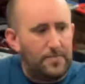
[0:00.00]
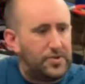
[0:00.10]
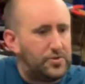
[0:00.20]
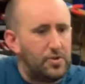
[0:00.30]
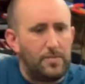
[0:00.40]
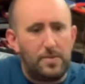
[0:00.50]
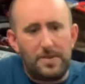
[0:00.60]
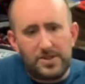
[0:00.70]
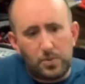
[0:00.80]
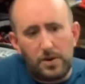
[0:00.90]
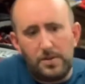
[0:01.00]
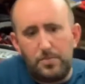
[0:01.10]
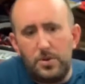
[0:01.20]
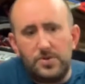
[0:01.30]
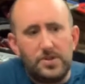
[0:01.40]
drop them, and that's one of the
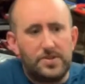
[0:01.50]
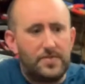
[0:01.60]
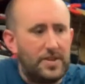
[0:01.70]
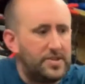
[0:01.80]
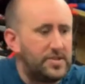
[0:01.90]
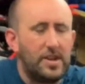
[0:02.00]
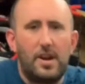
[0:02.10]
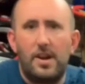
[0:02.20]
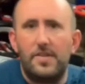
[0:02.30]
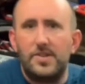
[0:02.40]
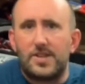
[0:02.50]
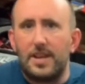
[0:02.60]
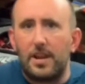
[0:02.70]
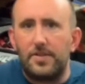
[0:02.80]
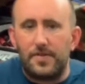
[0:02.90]
beauties of this
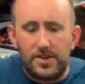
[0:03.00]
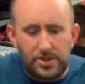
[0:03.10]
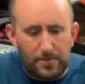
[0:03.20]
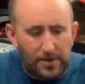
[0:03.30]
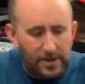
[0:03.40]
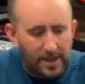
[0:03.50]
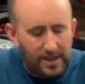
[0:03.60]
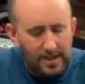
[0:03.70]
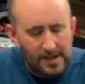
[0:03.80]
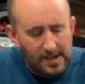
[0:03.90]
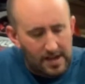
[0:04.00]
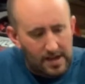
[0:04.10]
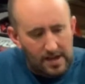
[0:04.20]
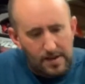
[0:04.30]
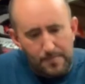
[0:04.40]
little adventure bike here.
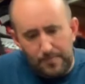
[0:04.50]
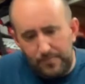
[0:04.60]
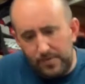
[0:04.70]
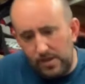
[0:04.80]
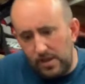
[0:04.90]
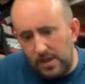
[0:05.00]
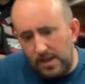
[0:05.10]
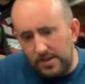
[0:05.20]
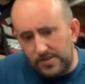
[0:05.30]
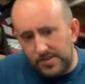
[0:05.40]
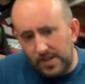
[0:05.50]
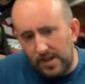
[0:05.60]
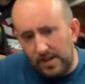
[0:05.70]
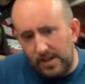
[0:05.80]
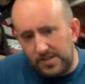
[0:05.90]
It's
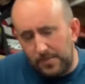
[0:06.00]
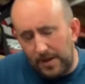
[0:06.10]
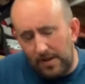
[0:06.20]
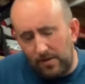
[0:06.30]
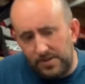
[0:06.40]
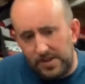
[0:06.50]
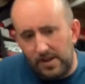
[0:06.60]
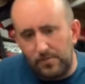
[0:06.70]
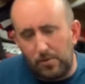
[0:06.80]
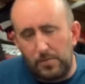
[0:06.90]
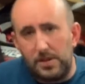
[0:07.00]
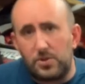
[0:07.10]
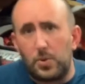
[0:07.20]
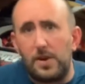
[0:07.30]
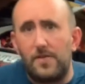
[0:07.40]
about, I don't know, probably
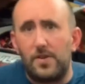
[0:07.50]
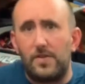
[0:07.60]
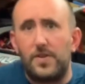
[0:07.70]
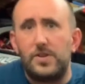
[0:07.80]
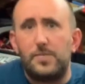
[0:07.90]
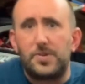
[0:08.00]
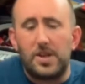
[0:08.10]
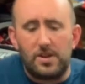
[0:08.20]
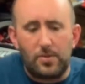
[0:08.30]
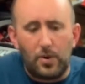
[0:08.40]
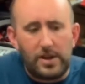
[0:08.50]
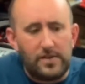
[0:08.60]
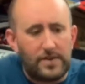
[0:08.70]
25-30% of the weight of an